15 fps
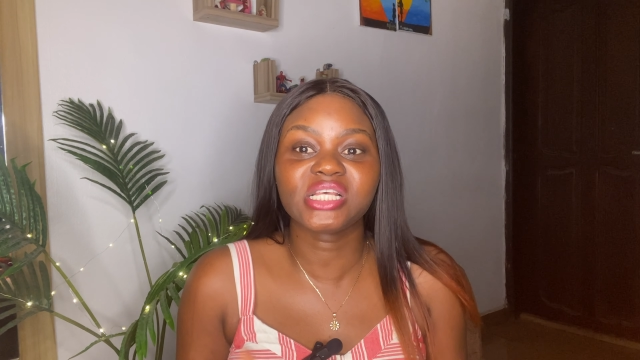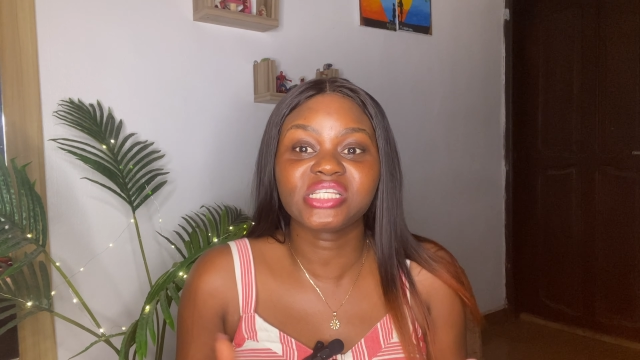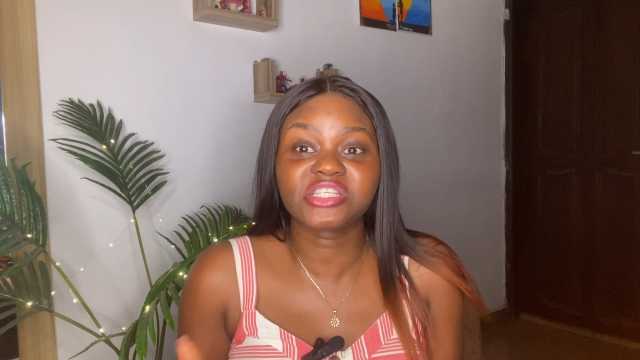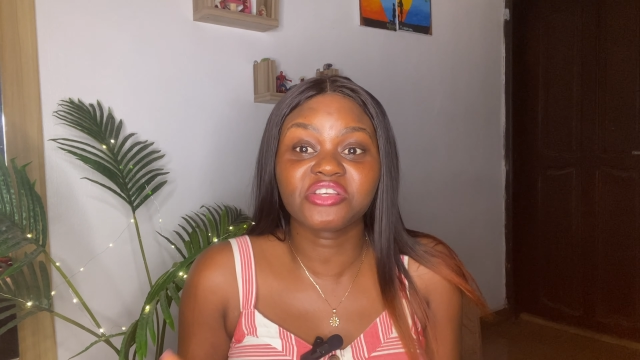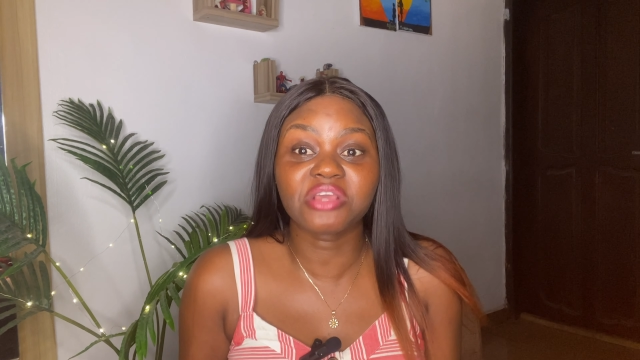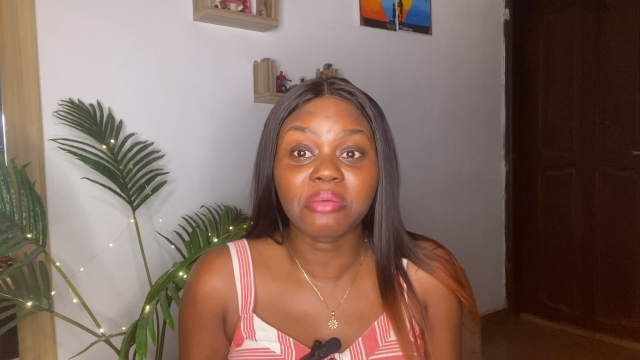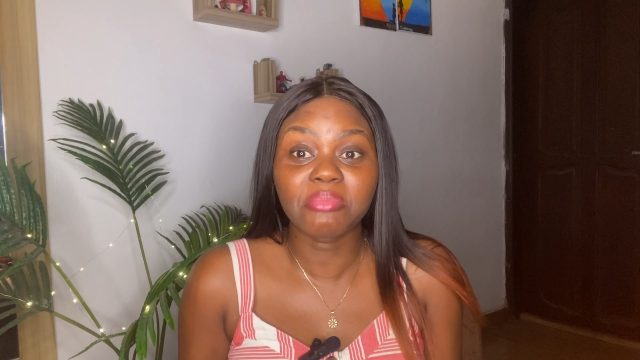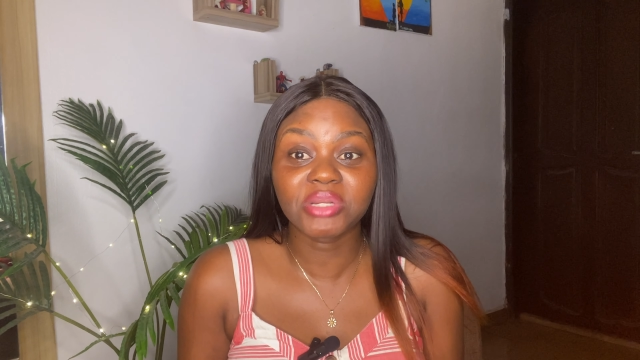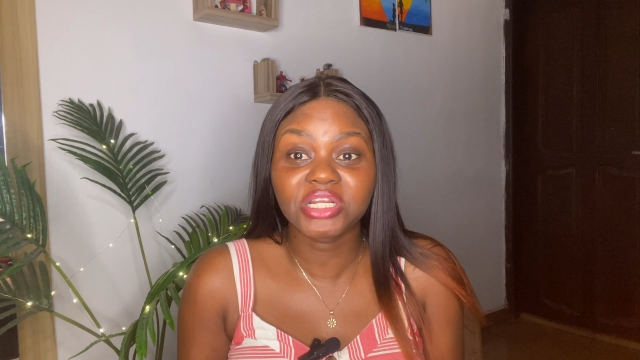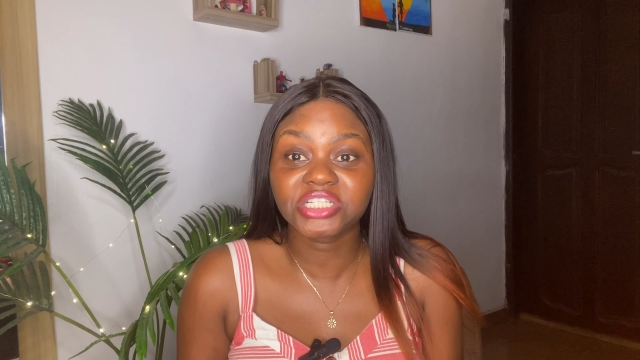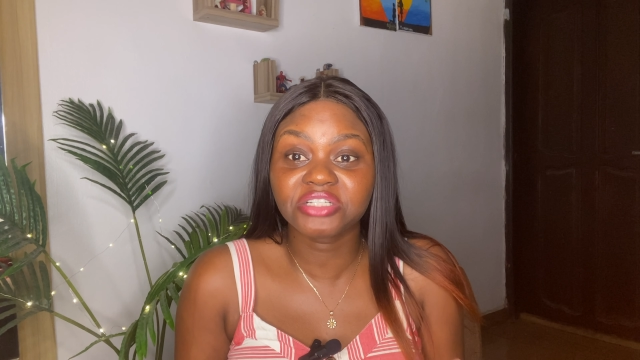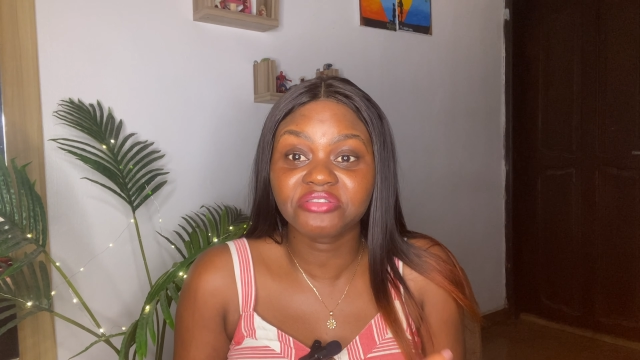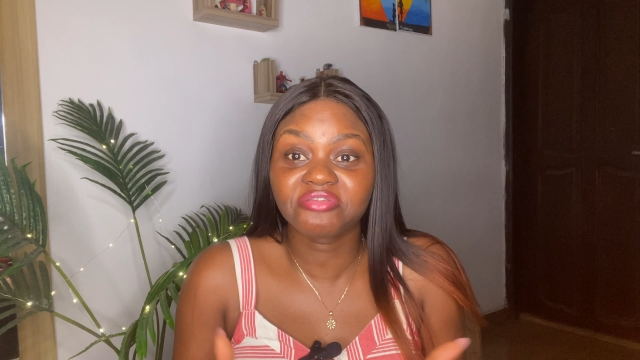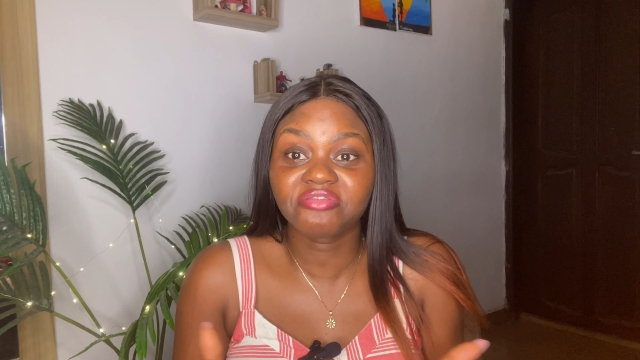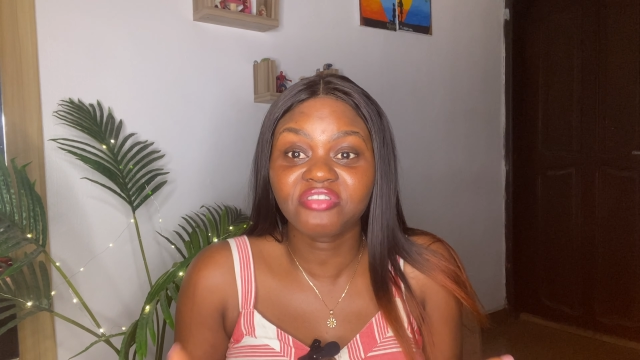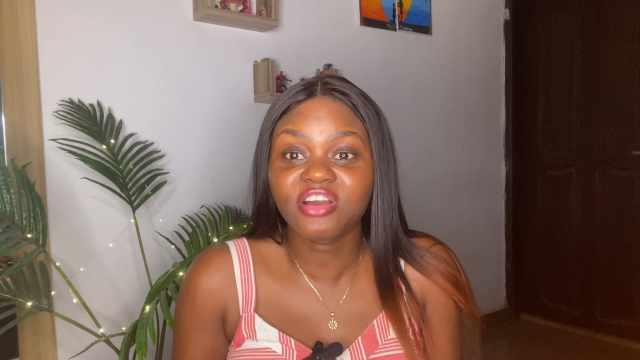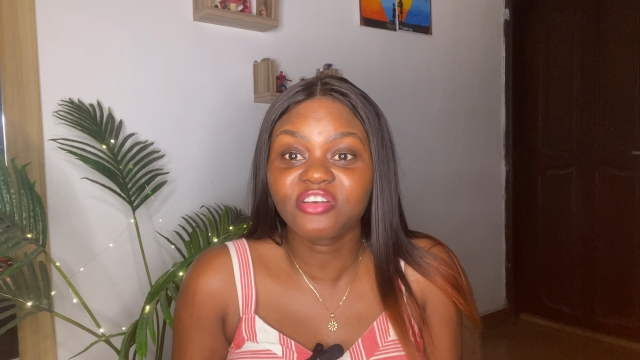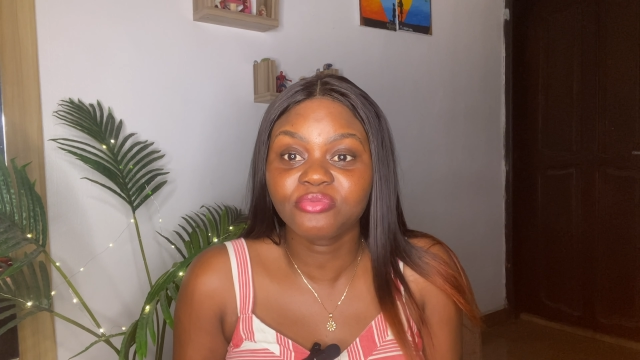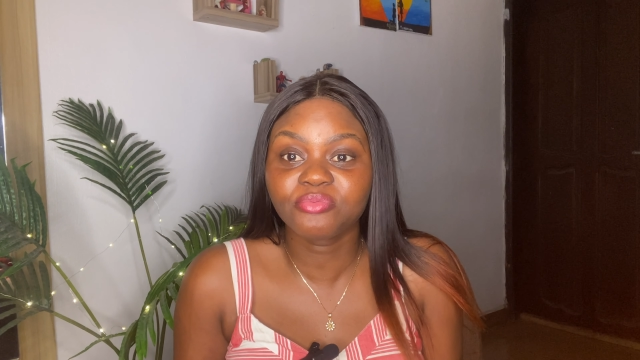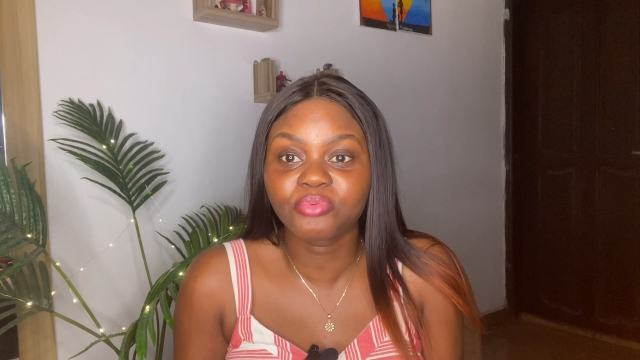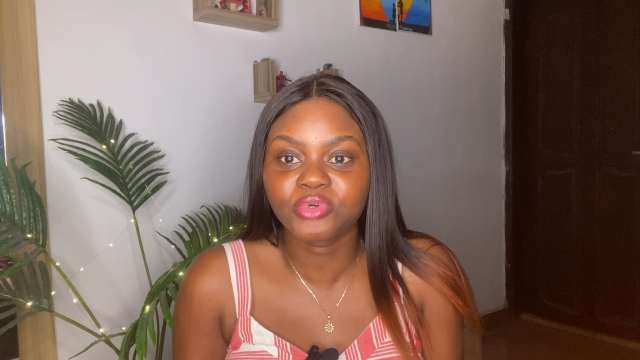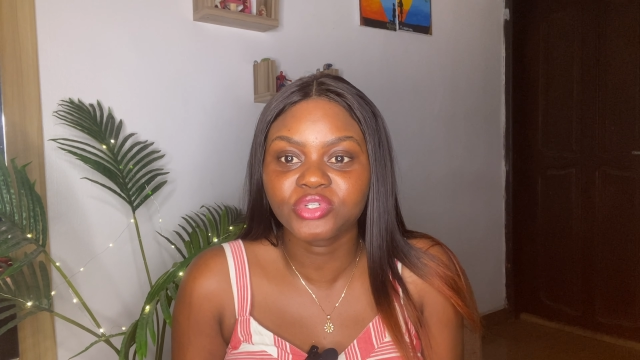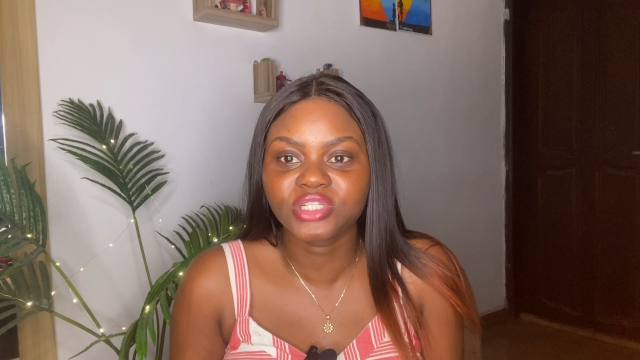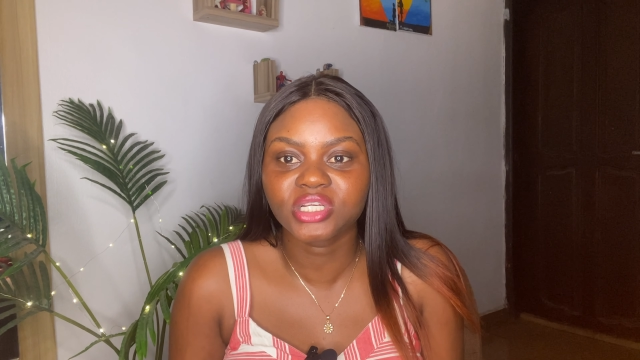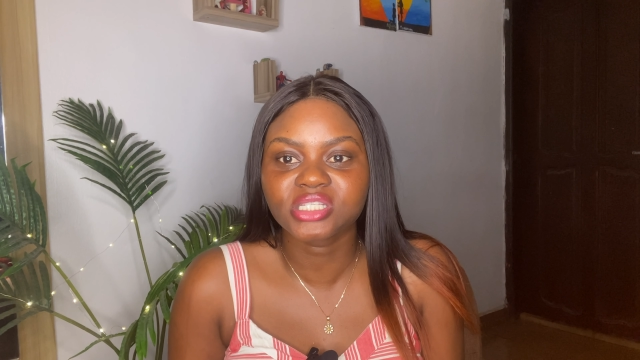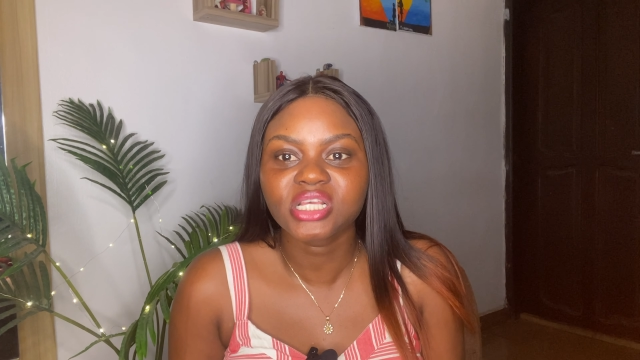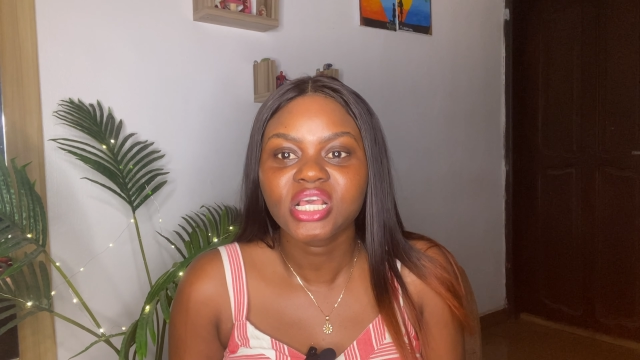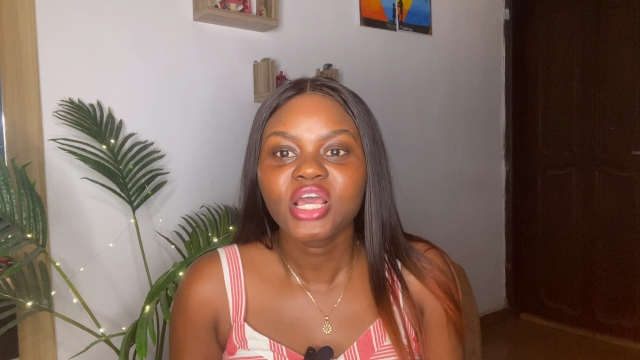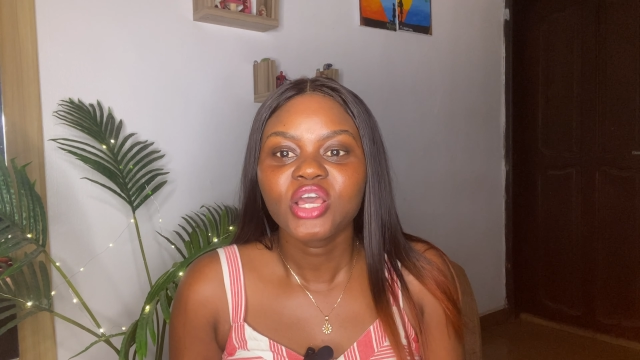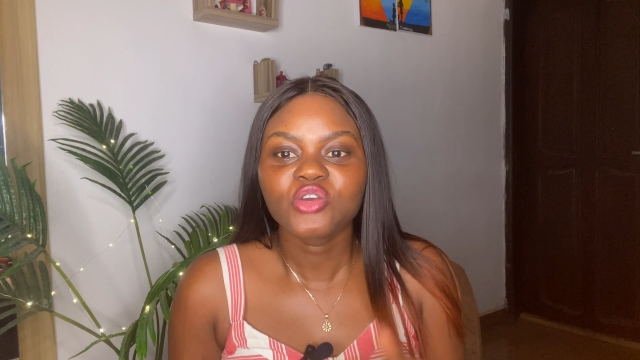let's say you're managing 5 projects,